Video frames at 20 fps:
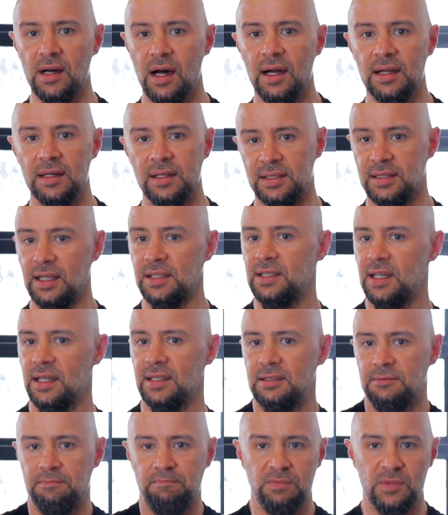kind, such
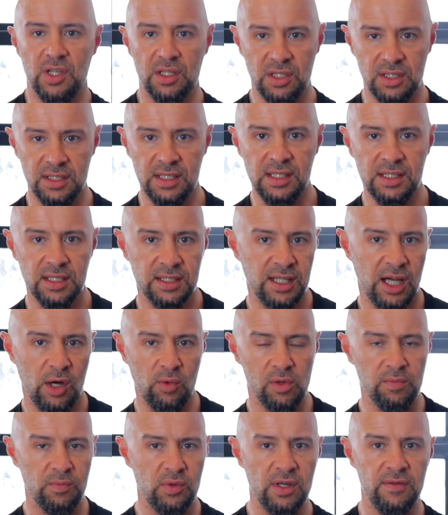as the diseases I
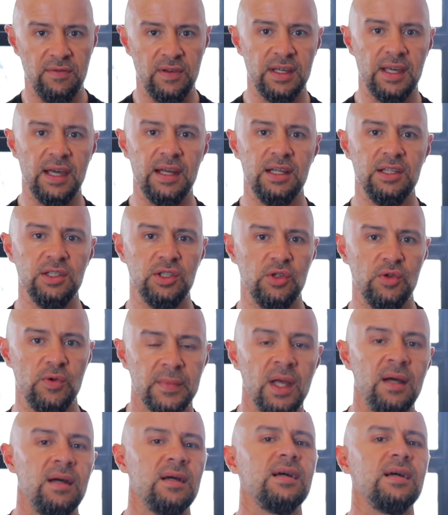will briefly get into.